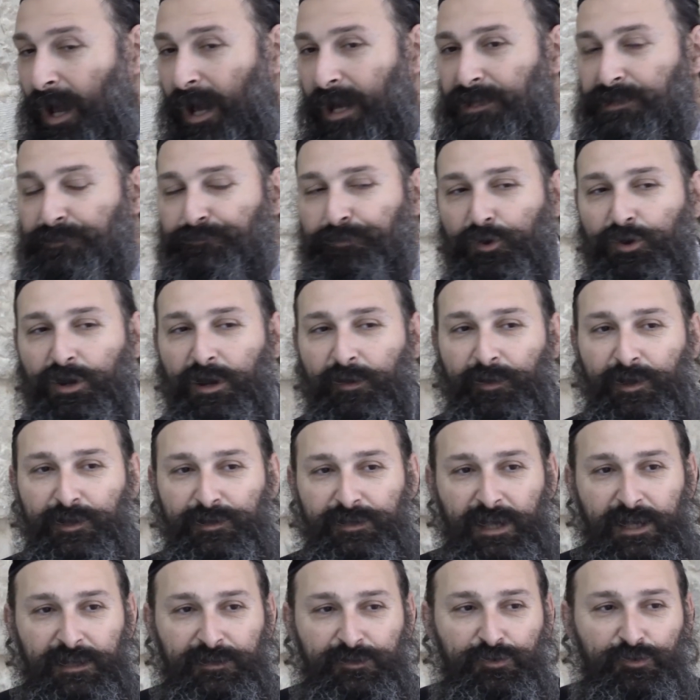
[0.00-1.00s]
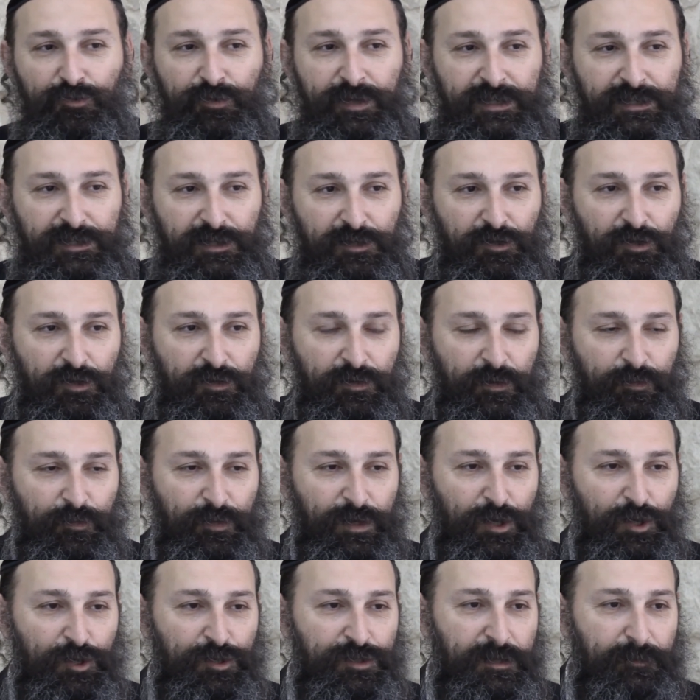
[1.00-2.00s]
I spoke about that 2 weeks ago when
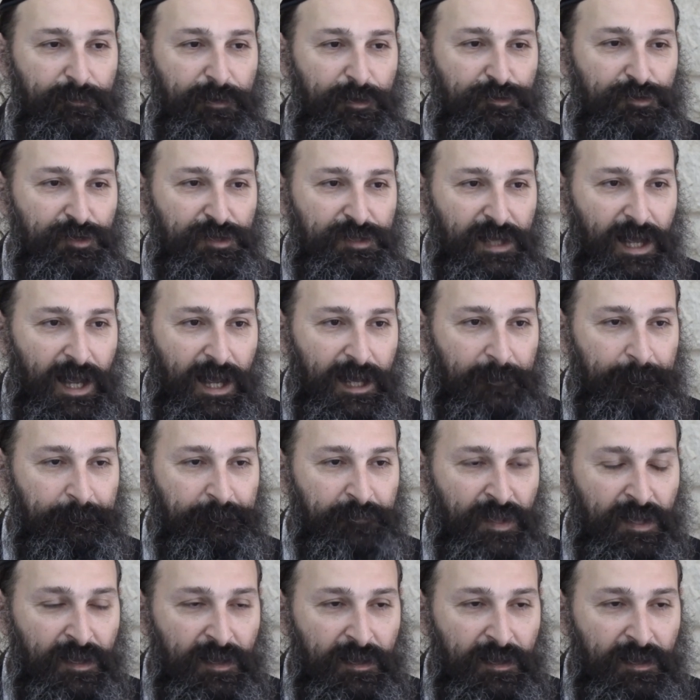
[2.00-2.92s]
we learned about the time.